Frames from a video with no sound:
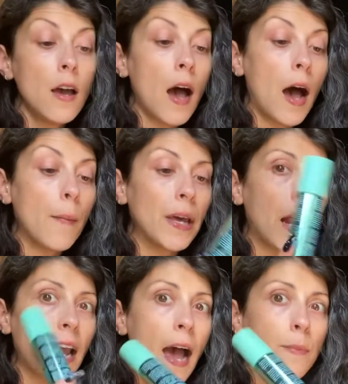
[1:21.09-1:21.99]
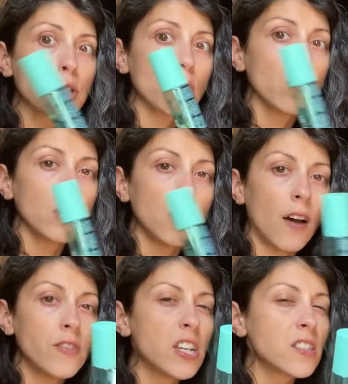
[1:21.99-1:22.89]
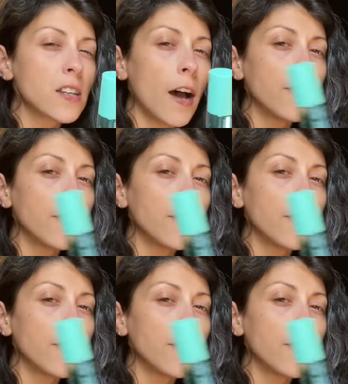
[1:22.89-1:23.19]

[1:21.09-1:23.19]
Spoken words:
And I absolutely love this stuff.